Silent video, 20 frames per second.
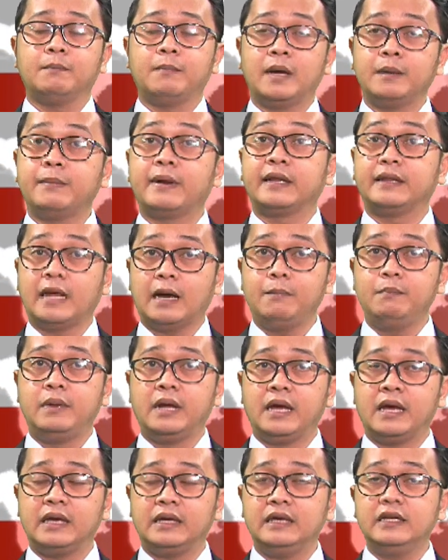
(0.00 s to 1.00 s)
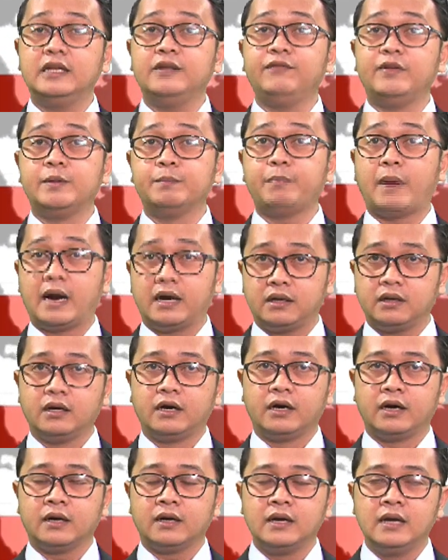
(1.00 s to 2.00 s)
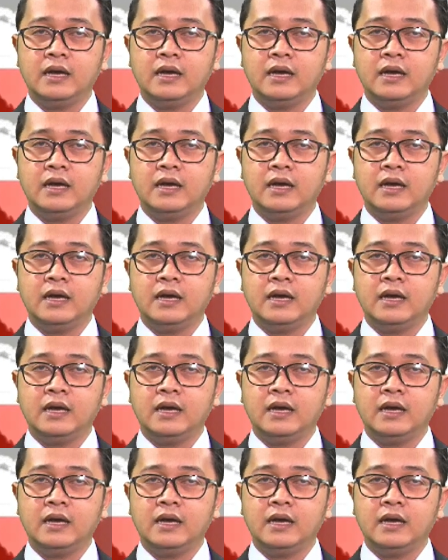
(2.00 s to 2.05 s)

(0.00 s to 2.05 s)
maridable y live-in partner.